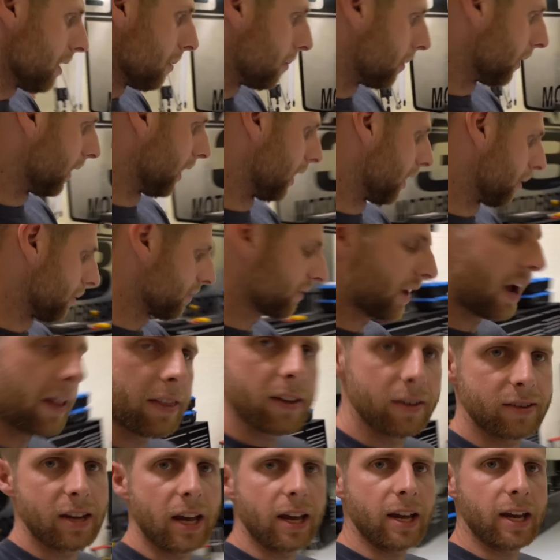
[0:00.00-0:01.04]
But we've got
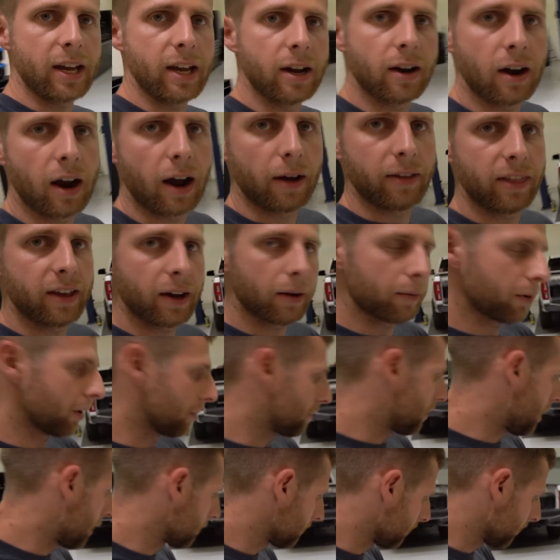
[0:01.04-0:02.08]
the tent here. I think I'm gonna
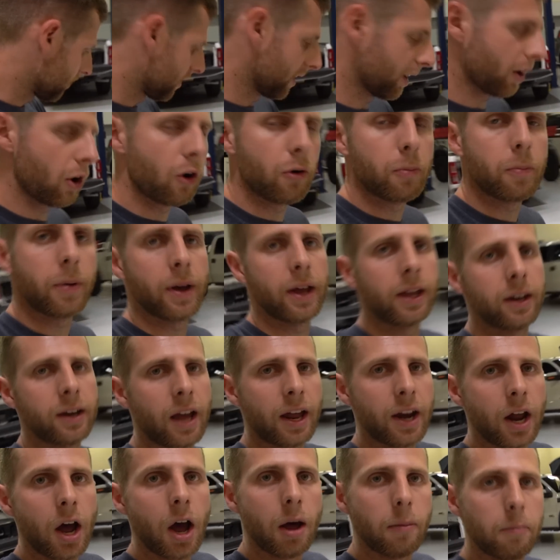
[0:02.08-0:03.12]
pop this thing open,
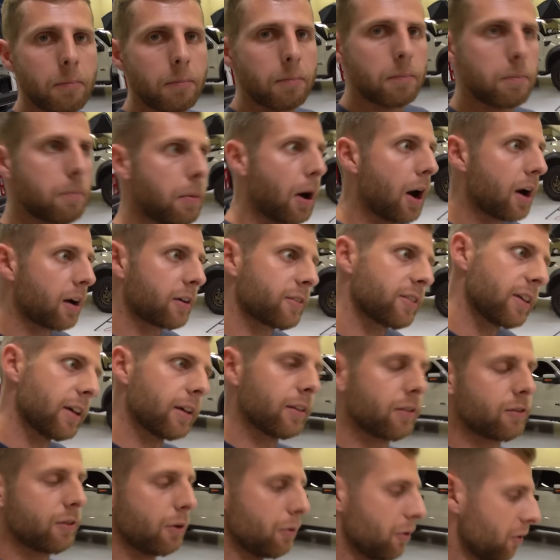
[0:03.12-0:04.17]
kind of unbox
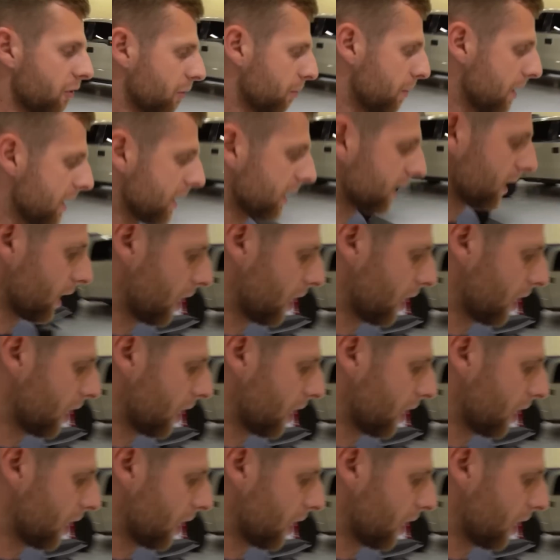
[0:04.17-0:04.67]
it, so to speak.